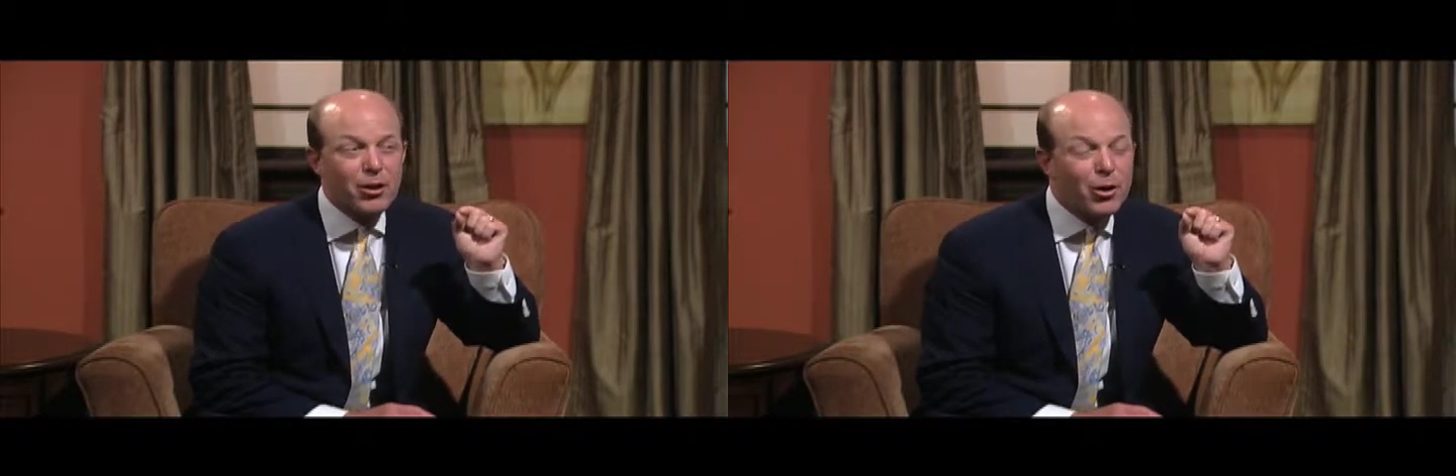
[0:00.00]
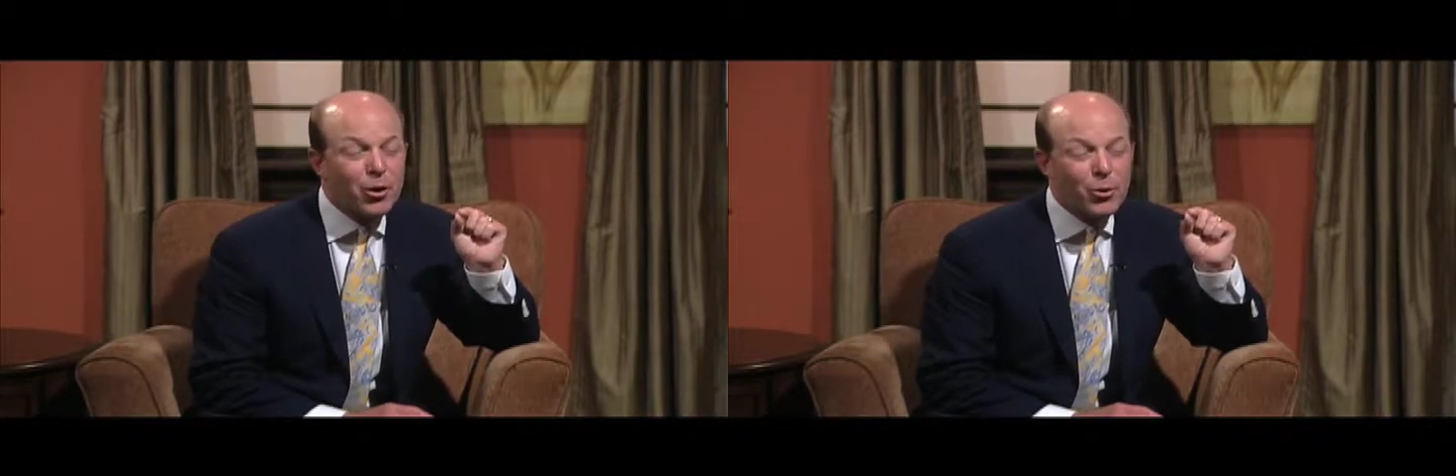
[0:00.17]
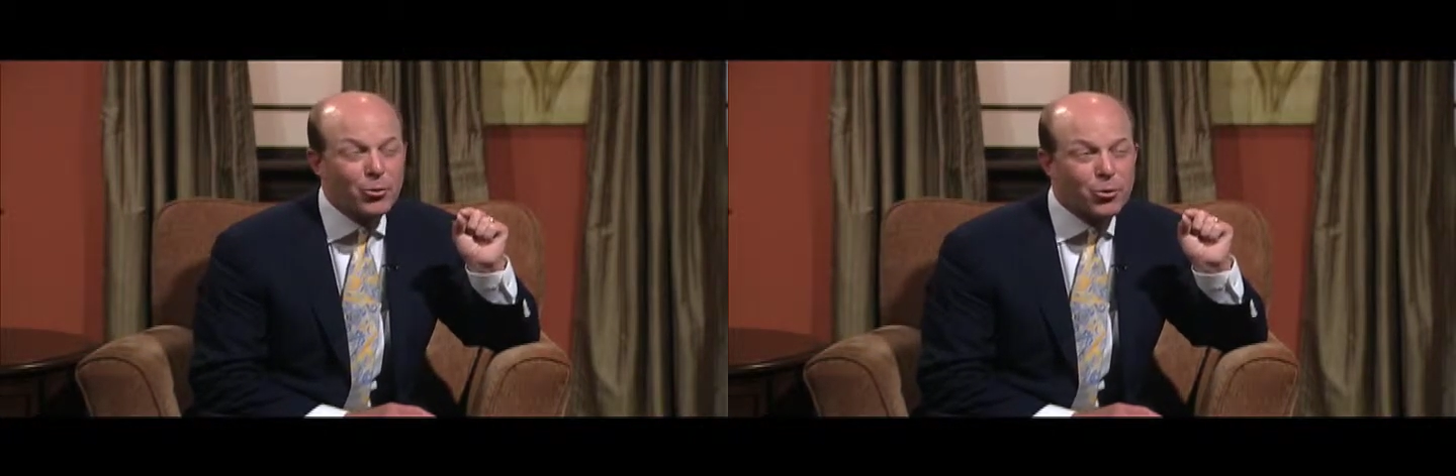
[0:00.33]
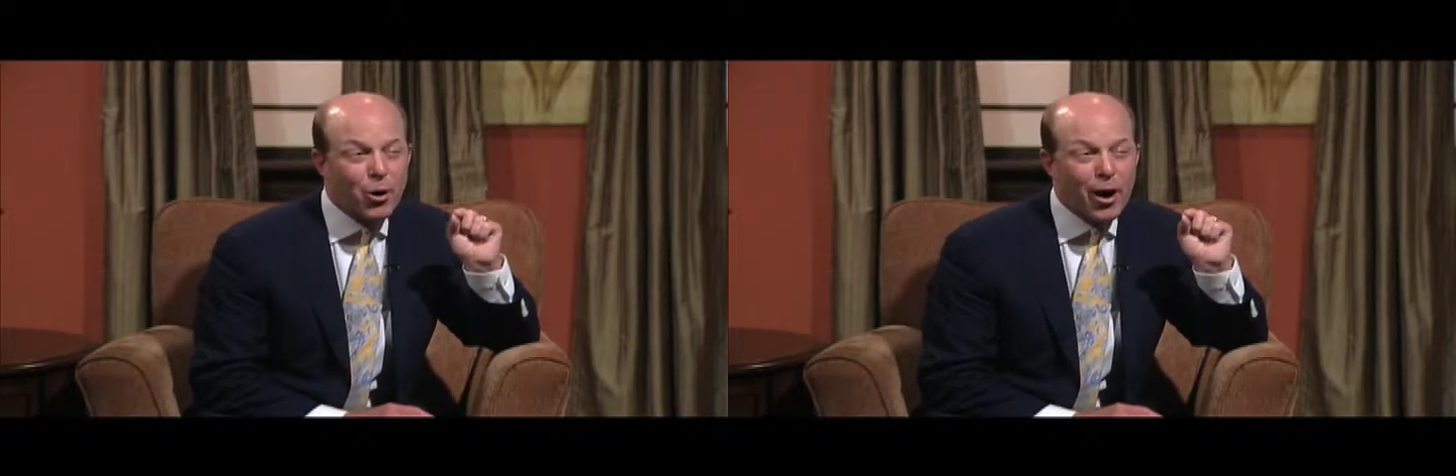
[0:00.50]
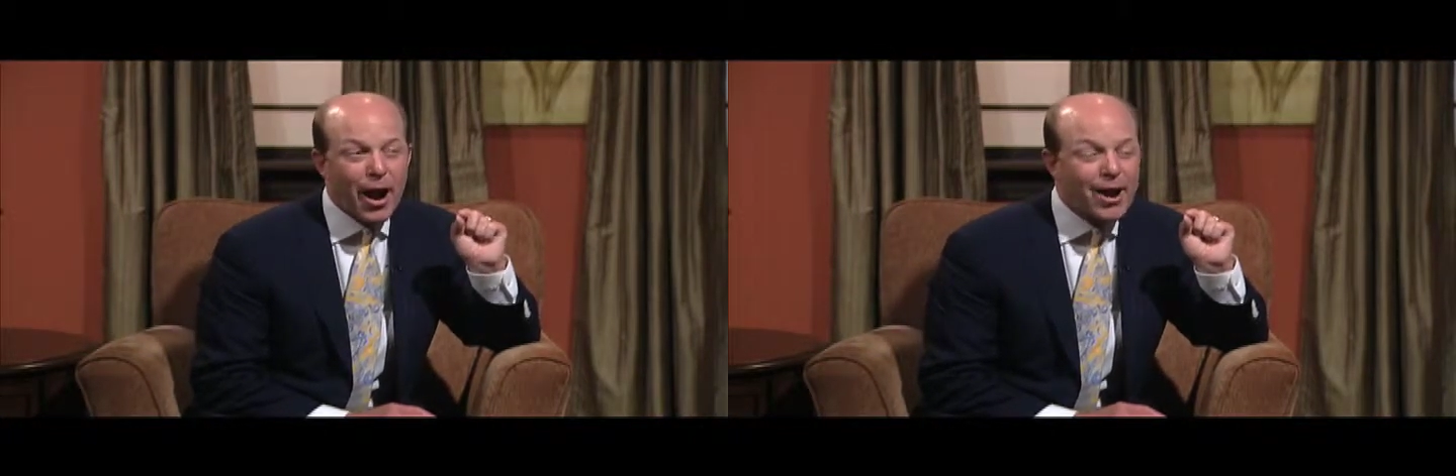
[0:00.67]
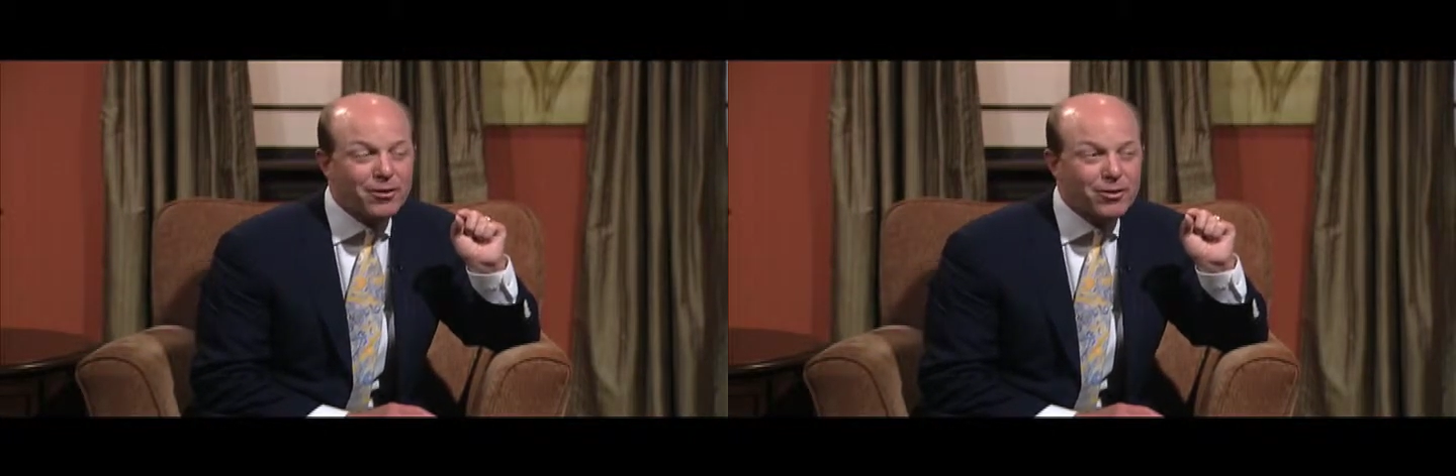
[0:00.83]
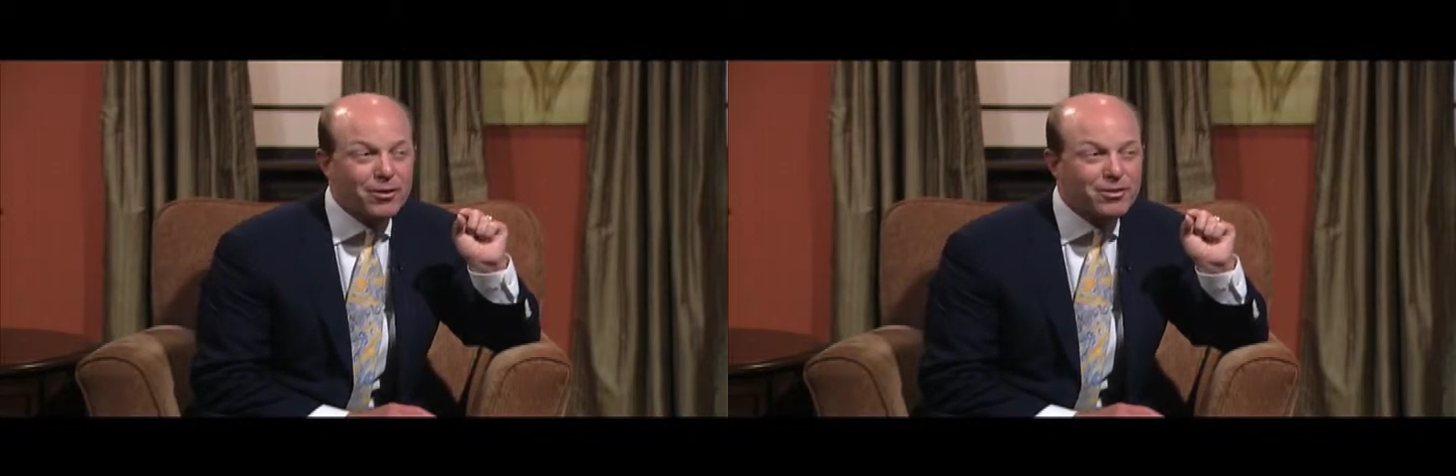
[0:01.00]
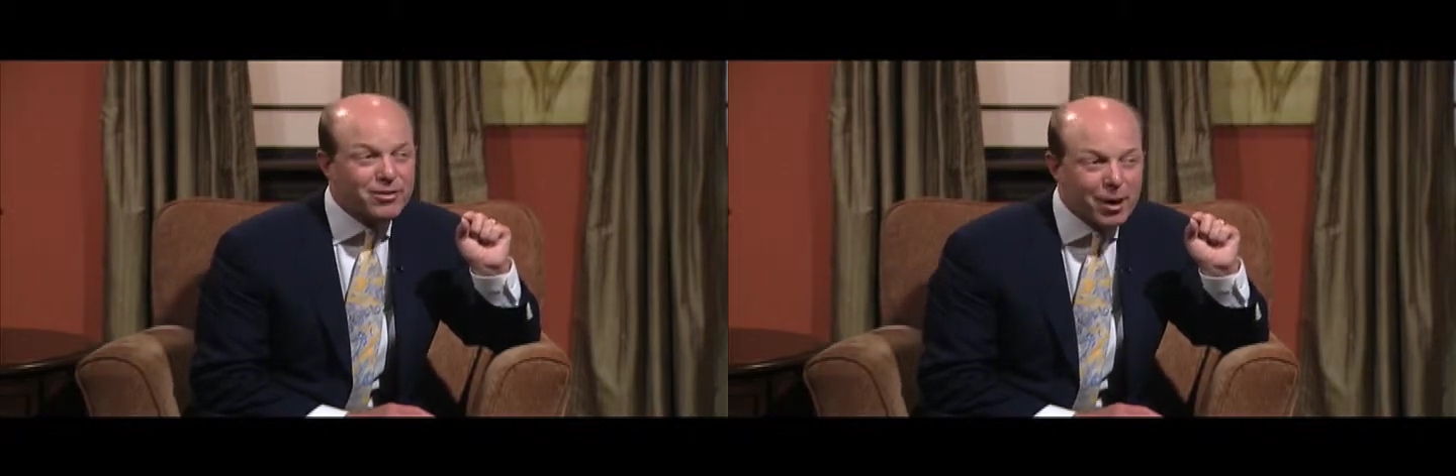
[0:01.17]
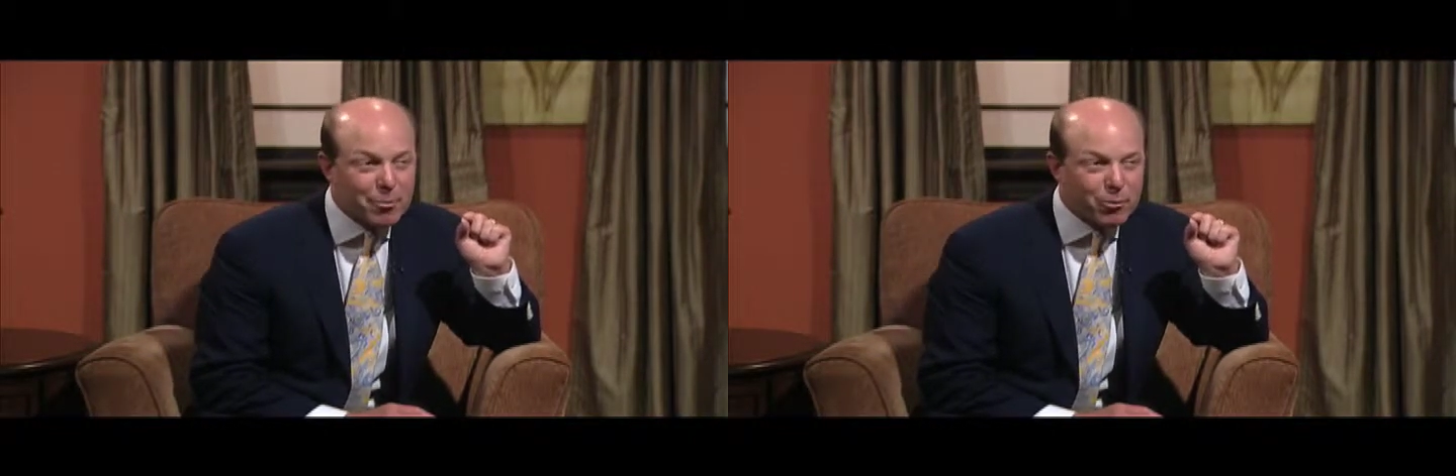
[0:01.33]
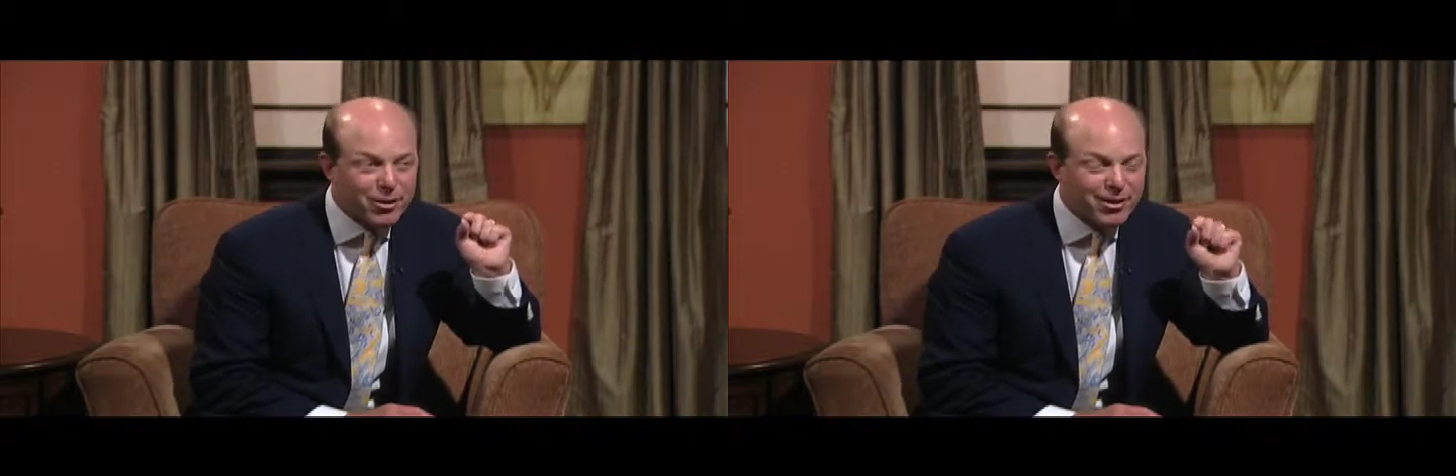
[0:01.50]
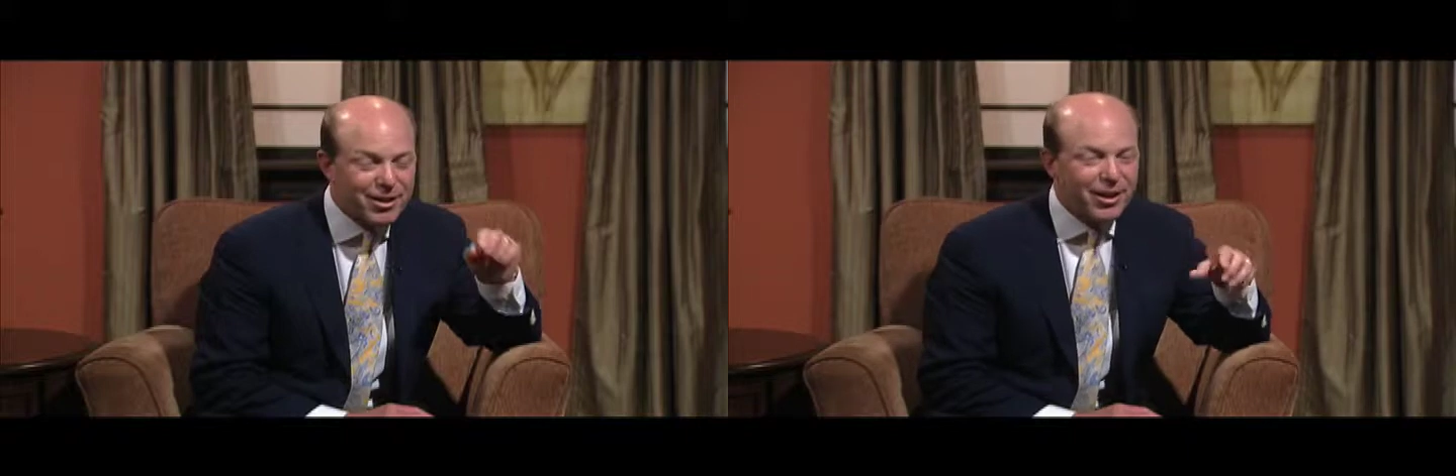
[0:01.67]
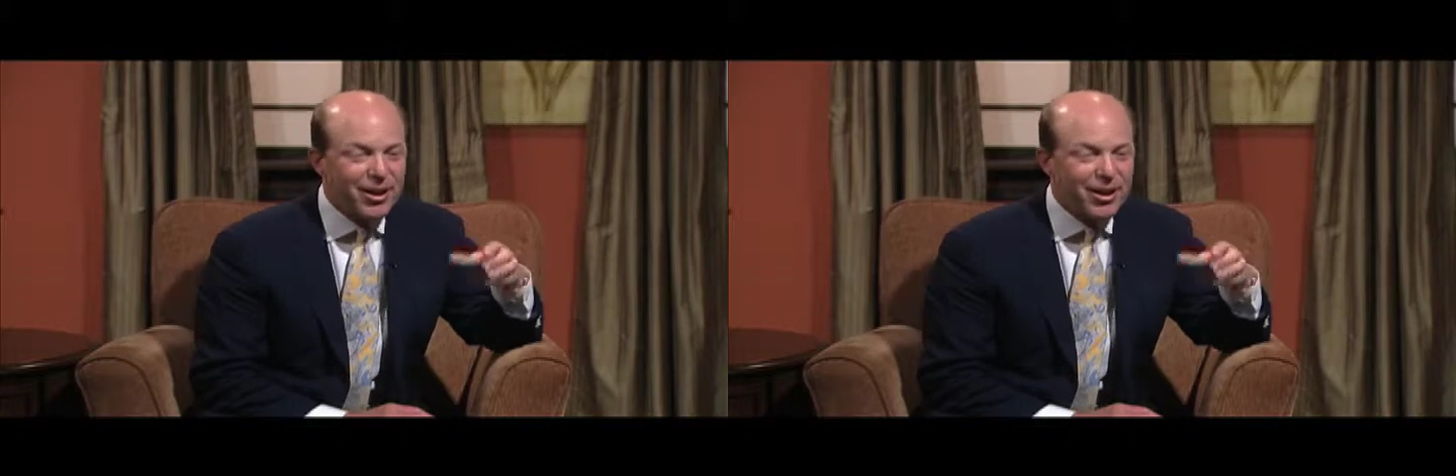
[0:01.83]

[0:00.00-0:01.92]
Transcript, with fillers: nose are actually separate.